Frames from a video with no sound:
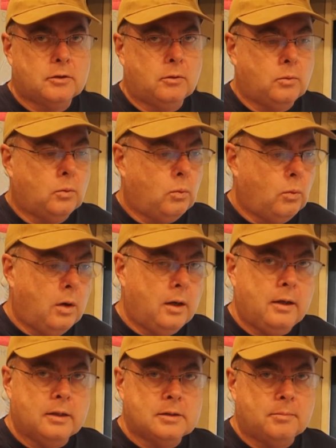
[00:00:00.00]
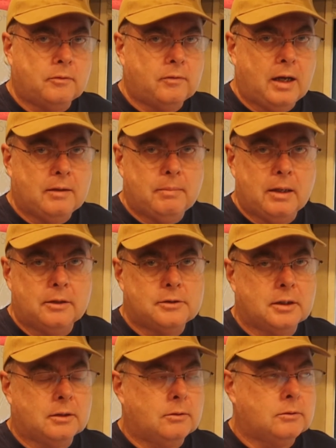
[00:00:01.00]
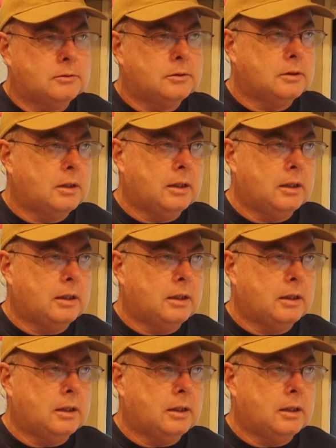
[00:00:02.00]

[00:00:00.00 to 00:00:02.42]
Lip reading: So one doesn't provide better signals